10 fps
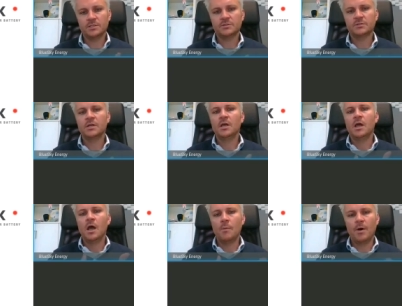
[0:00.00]
Of
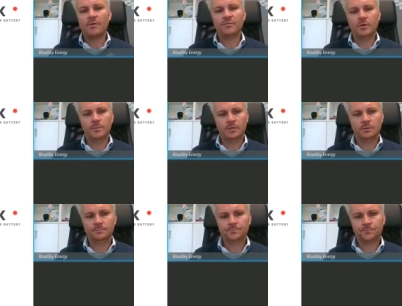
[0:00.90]
course, we also did the
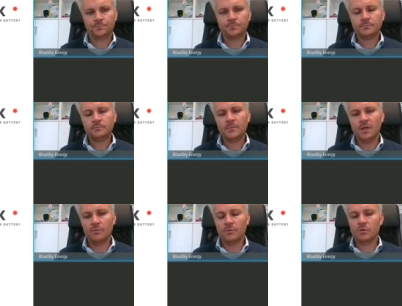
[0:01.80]
short circuit
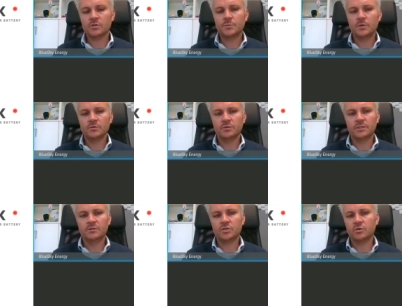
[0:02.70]
testing according to
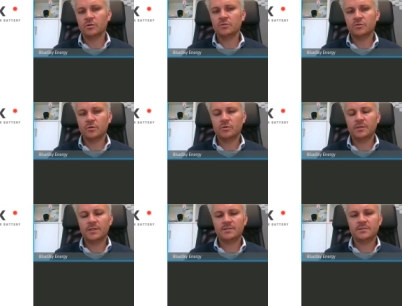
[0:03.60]
UL
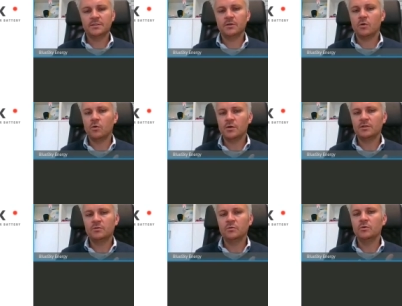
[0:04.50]

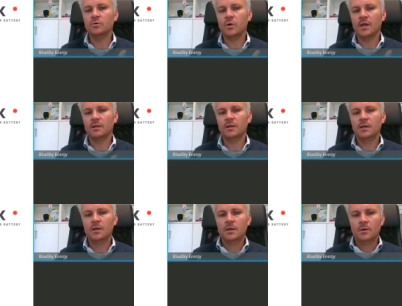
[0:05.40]
1973-14
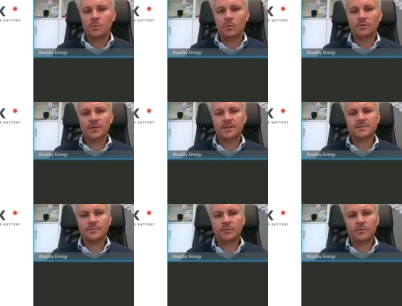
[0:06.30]
standards,
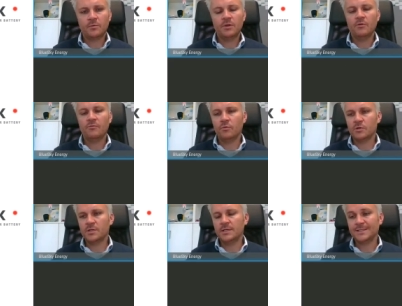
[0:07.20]
which we passed.
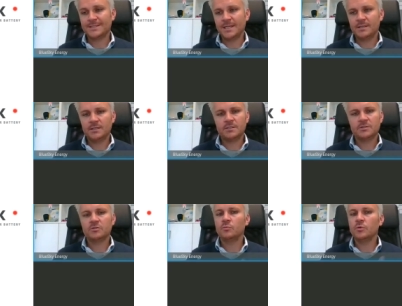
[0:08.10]
No risk or
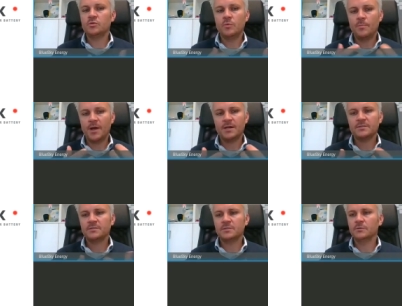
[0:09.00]
hazardous
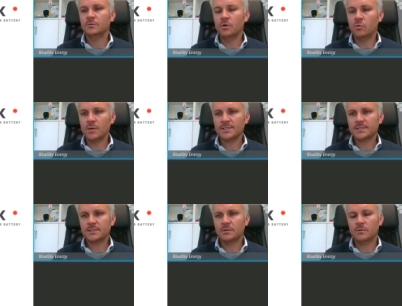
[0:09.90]
topic came out
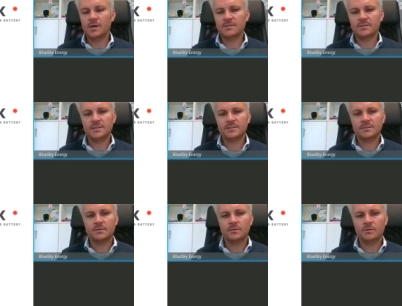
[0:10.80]
of it.
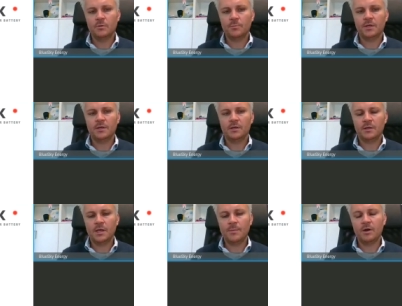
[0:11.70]
We did a
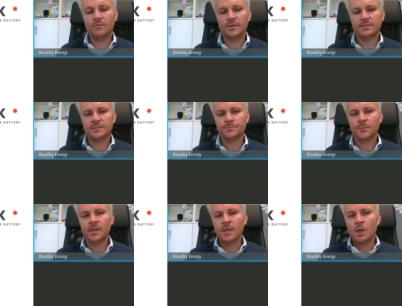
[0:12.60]
gas
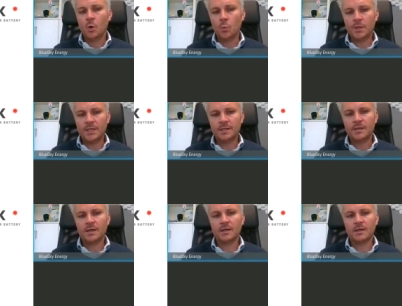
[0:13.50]
evolution testing,